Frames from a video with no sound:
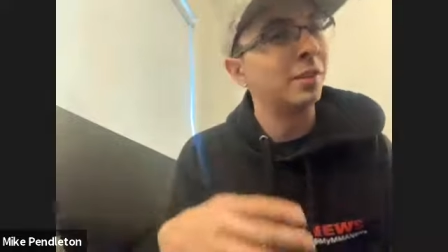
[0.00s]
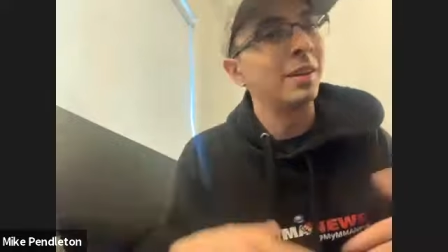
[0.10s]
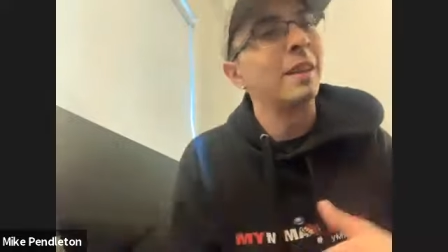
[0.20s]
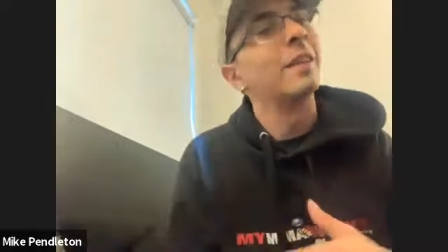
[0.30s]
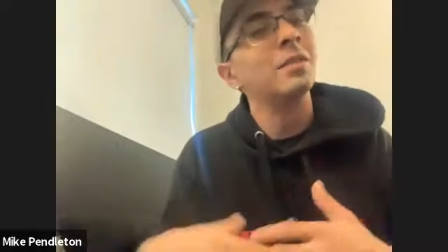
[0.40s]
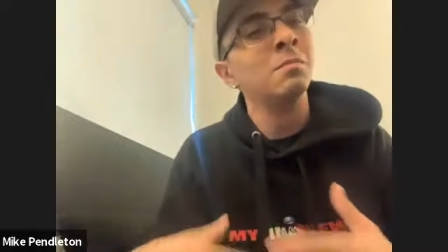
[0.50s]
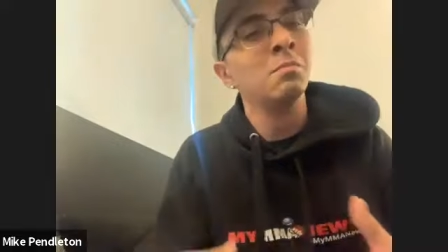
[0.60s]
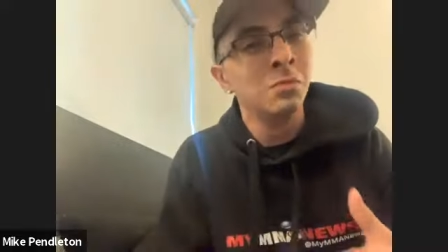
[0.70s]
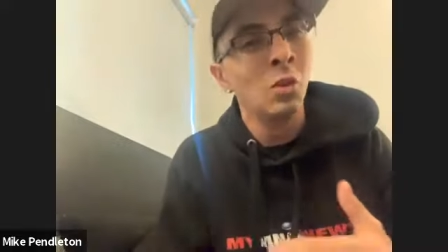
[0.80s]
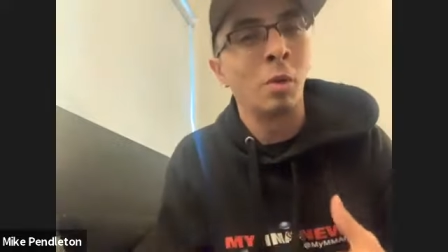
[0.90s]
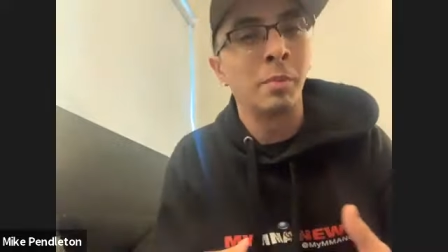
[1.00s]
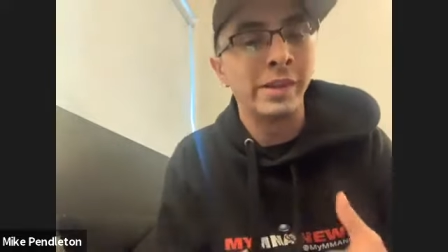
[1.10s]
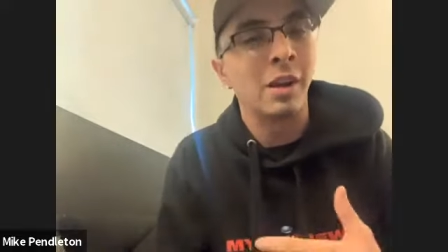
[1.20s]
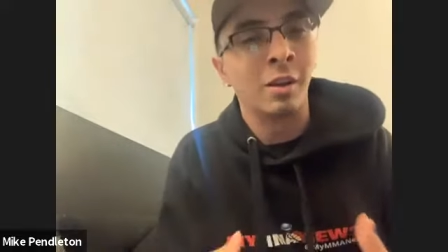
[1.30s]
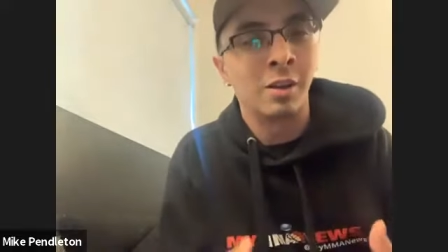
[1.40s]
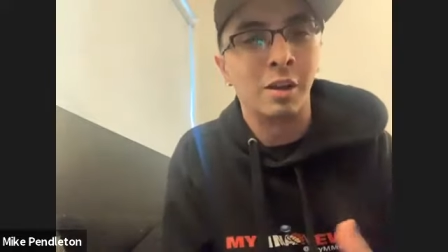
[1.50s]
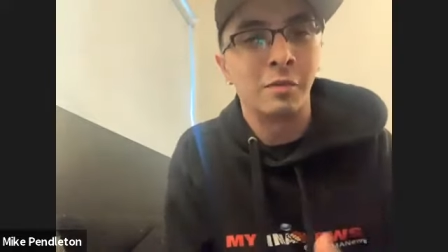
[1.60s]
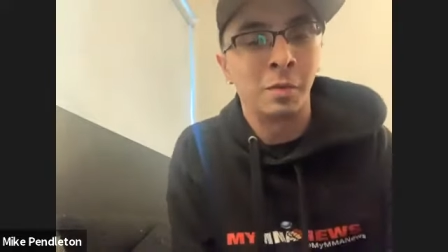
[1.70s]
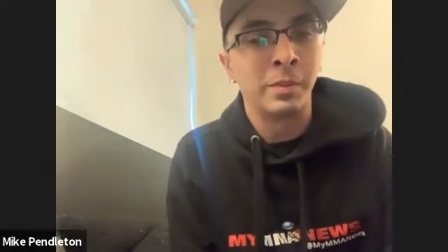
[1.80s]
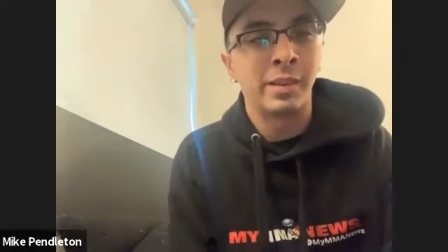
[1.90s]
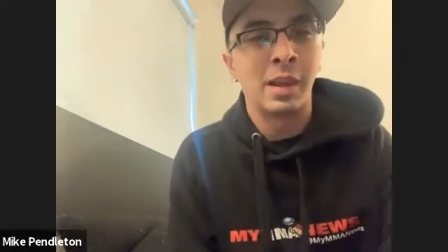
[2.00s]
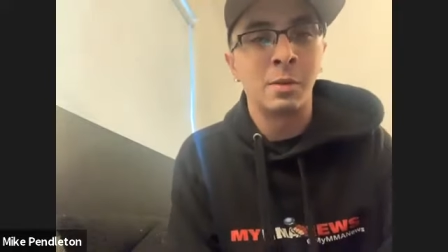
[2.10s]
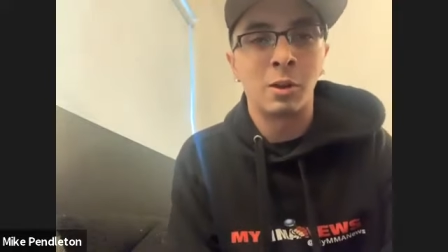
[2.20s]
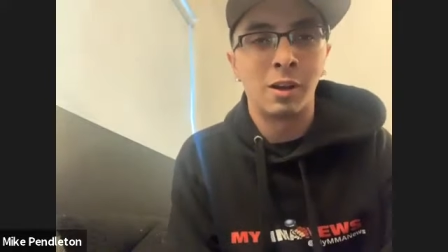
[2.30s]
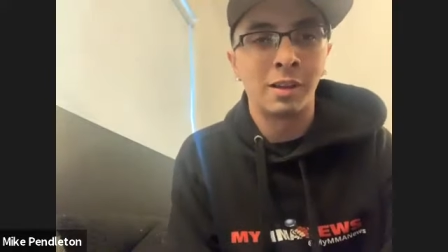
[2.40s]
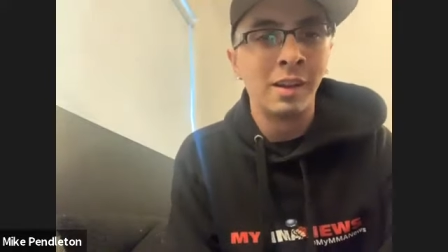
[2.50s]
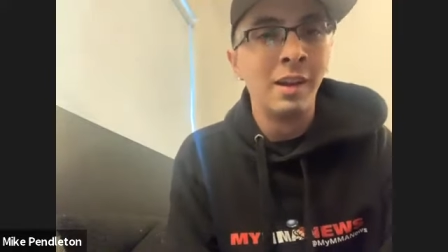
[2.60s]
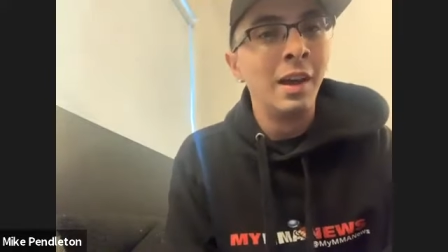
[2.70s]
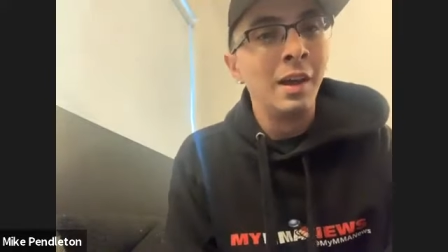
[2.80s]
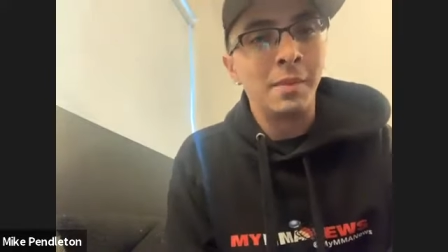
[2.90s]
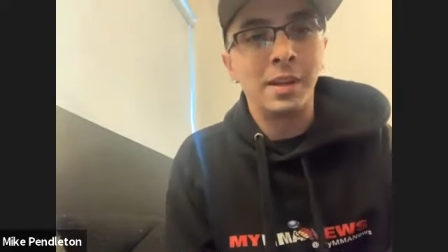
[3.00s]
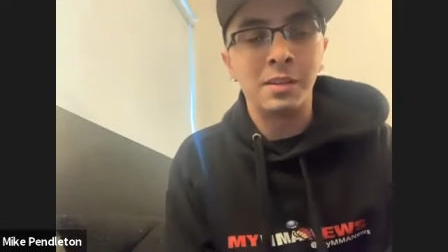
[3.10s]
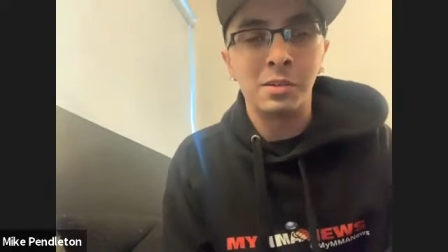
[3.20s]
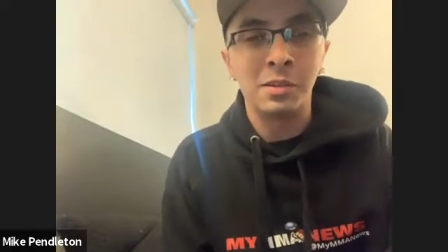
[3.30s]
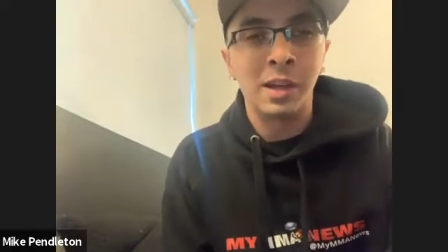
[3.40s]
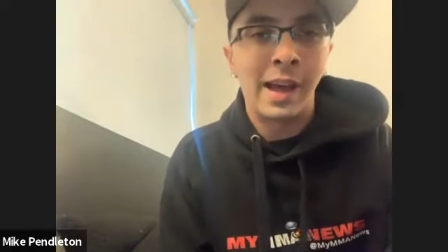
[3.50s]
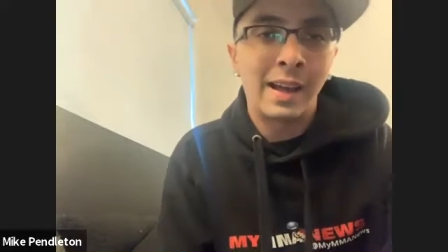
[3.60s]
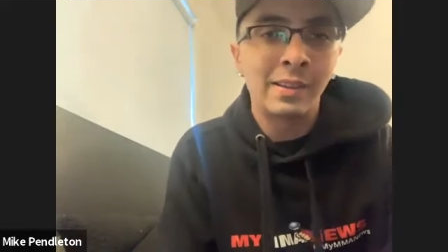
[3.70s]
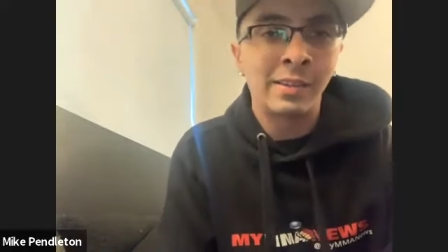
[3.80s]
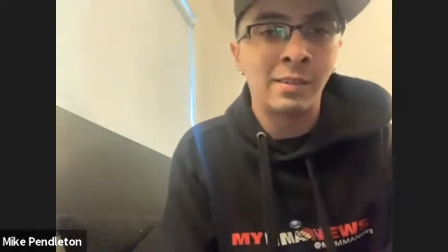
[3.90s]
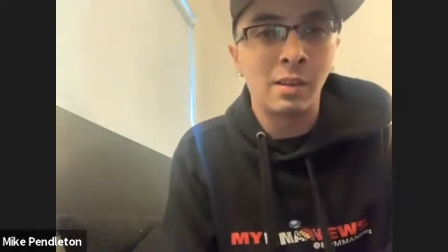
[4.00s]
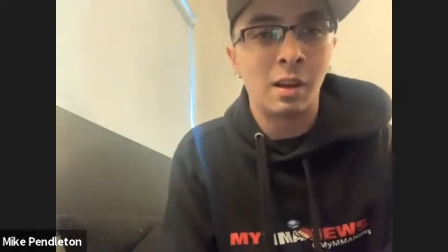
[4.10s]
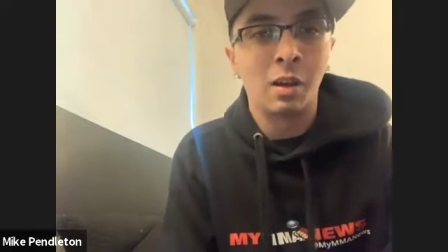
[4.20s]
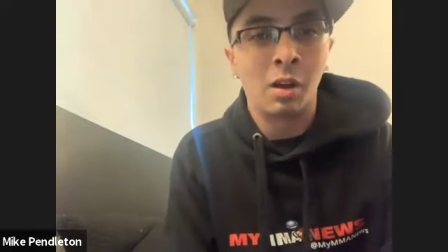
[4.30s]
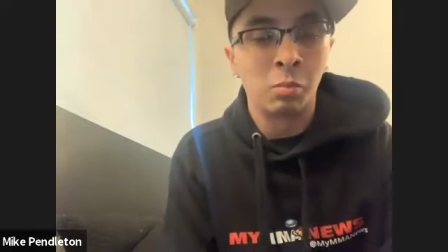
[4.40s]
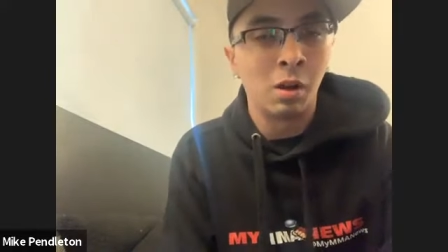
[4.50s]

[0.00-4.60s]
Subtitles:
They normally are cut from the same cloth. Man, you had a